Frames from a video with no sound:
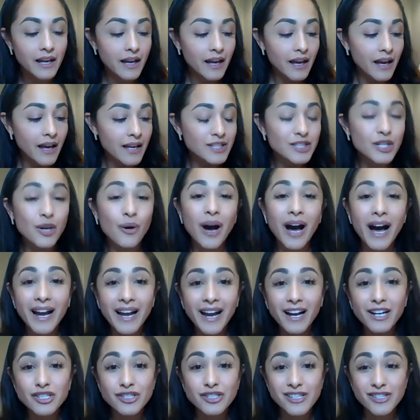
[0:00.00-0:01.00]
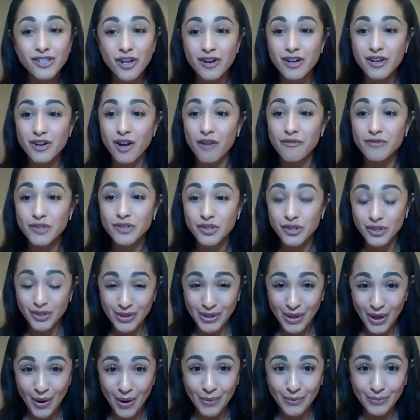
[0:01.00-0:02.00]
So I actually started off
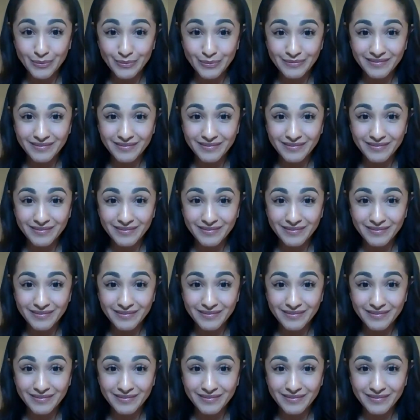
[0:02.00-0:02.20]
slow.